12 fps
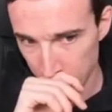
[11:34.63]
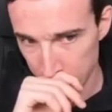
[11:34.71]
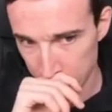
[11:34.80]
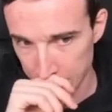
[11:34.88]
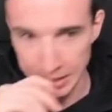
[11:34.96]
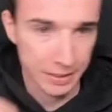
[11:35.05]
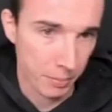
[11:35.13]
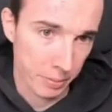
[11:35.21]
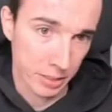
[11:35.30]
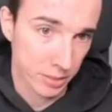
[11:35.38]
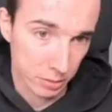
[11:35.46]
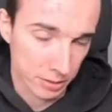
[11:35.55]
in the
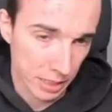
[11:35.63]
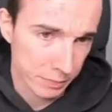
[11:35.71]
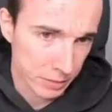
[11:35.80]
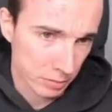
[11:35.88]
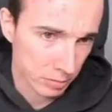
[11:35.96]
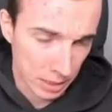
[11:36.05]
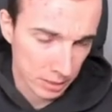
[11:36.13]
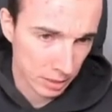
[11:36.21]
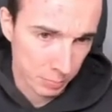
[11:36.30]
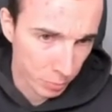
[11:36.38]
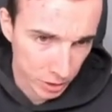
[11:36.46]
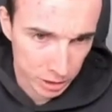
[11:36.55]
database, so it's definitely not an
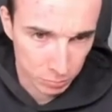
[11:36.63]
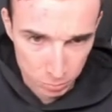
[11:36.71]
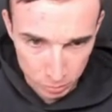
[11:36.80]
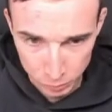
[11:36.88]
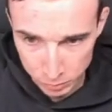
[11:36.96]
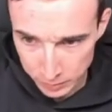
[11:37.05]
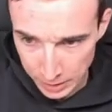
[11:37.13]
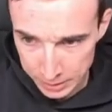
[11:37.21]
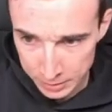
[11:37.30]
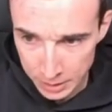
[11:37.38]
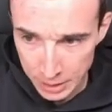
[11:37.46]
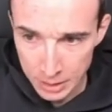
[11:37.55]
impossible move to find.